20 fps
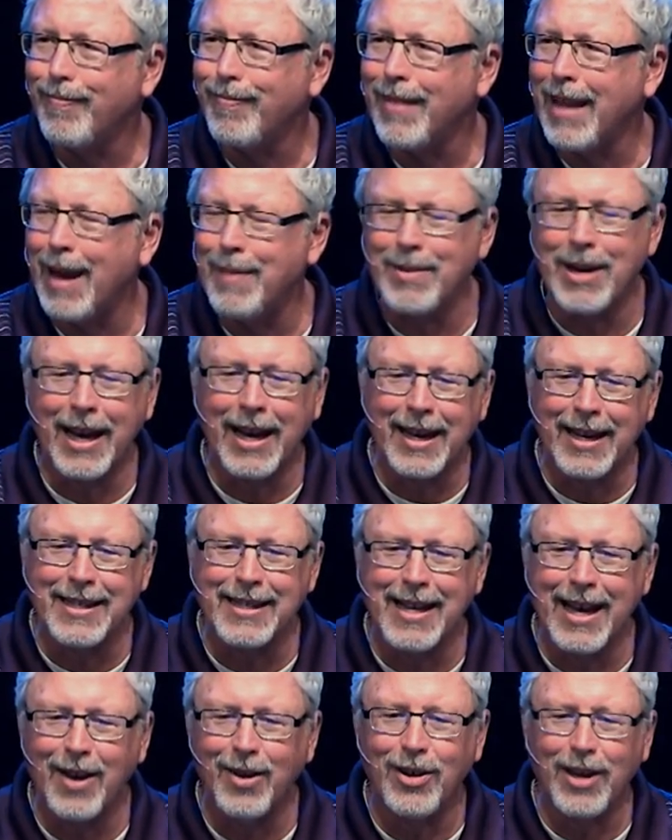I'm not going to
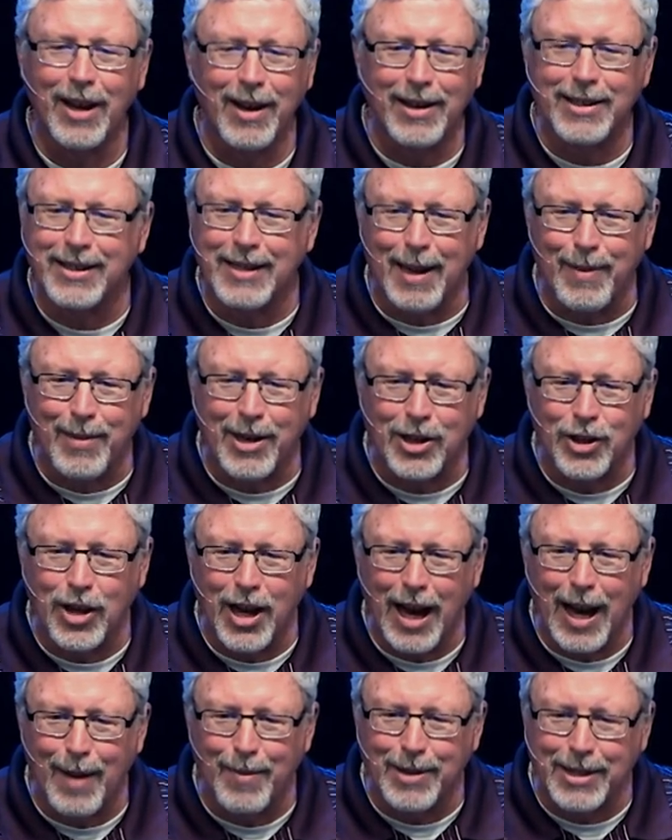tell you, it's not my
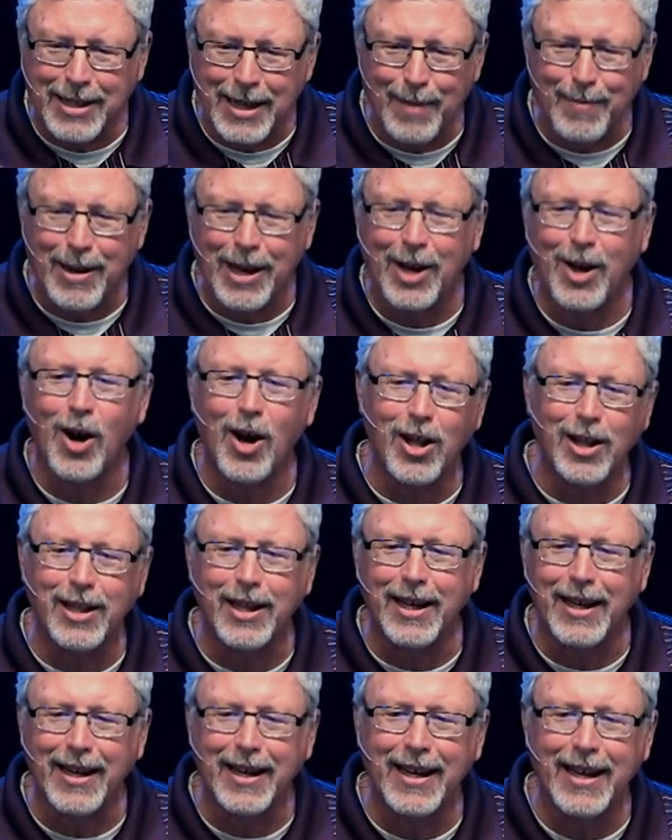job, it's not my
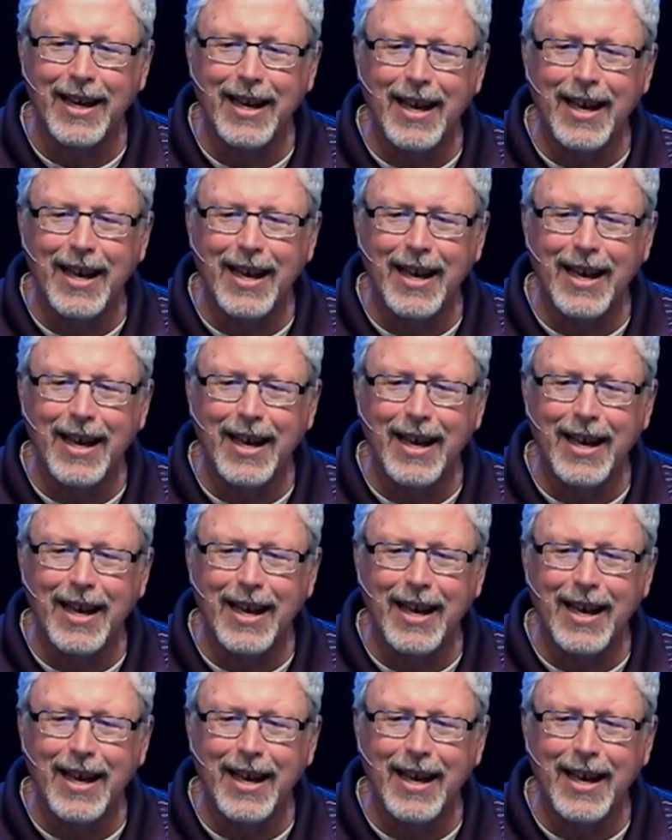calling.